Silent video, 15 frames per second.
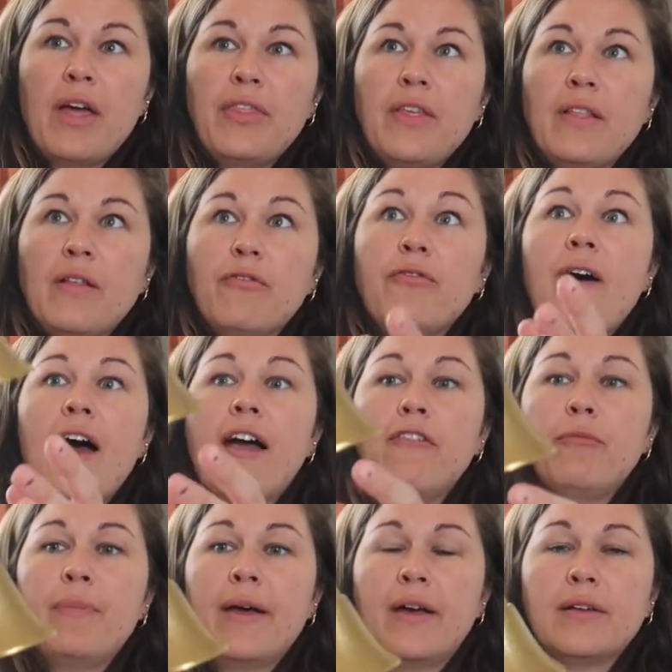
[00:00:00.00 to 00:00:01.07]
think
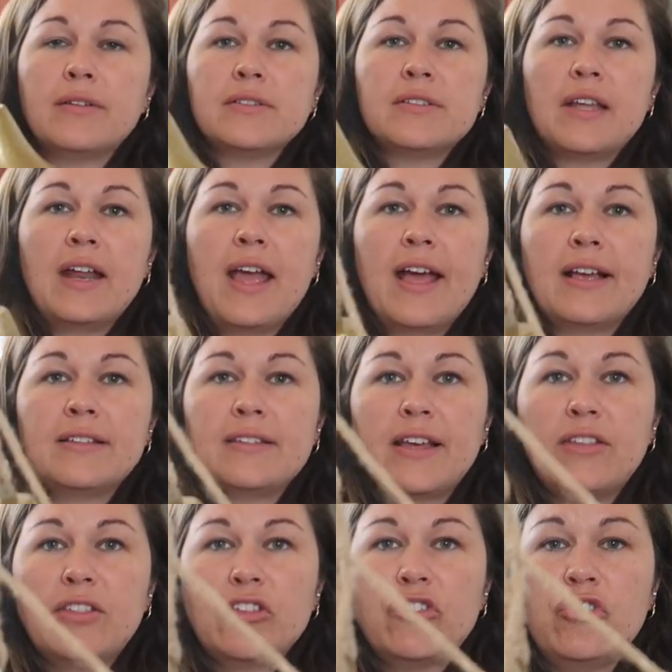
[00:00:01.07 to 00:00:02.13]
5 bells, and it has
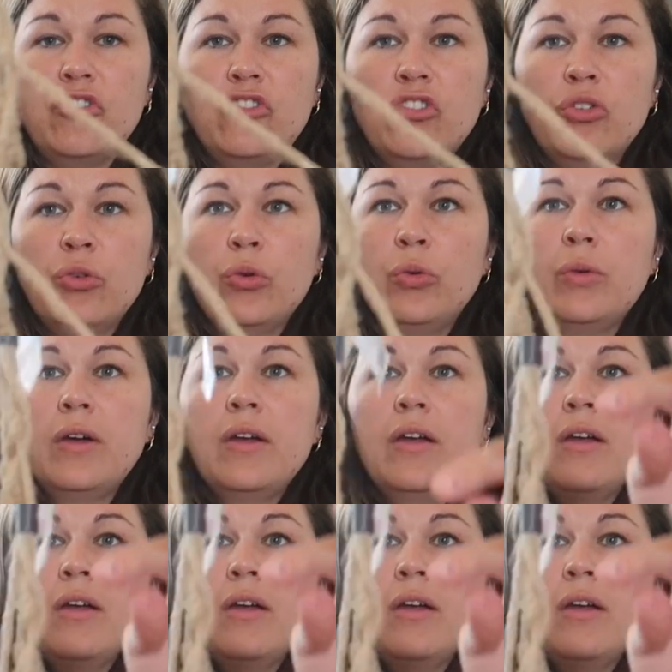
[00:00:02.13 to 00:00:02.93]
like this jute,